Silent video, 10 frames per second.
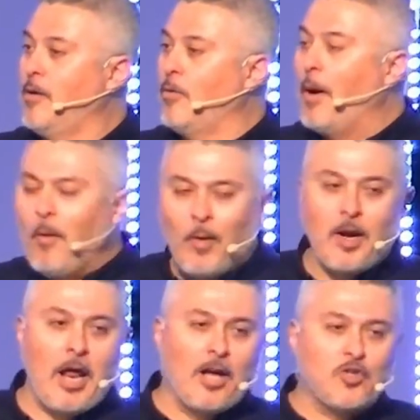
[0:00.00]
Well, I want an
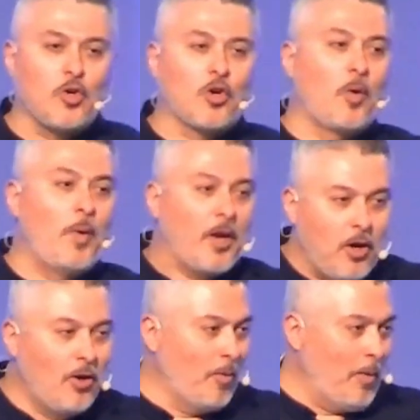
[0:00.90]

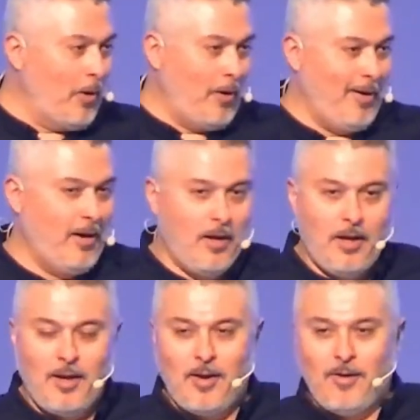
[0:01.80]
extracurricular word.
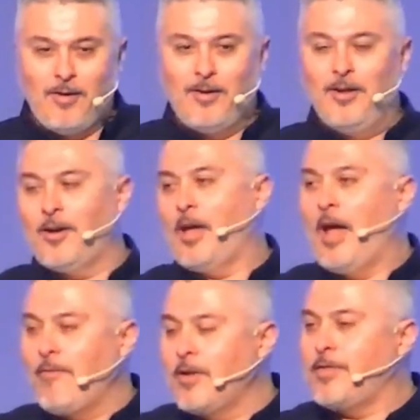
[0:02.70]
Look,
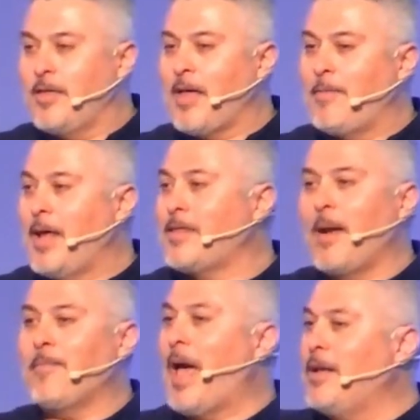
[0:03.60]
everything, I'm not that
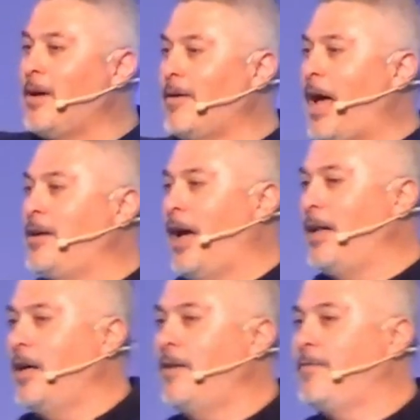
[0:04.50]
I
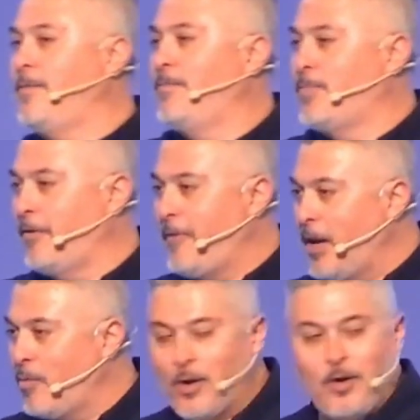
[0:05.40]
love prophetic
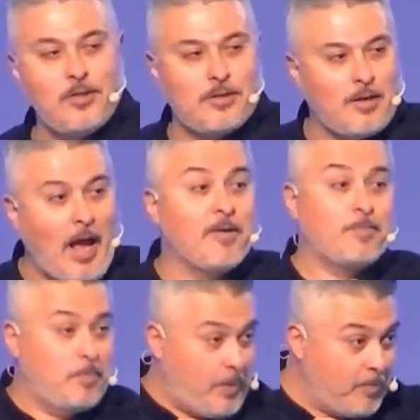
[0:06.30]
words. I
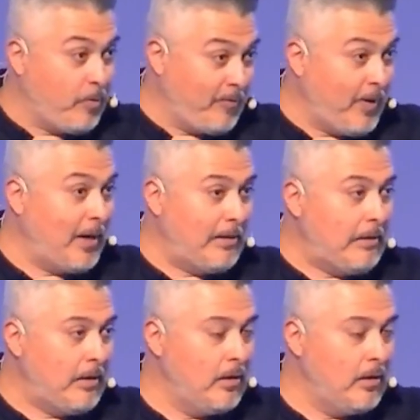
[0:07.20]
speak prophetically.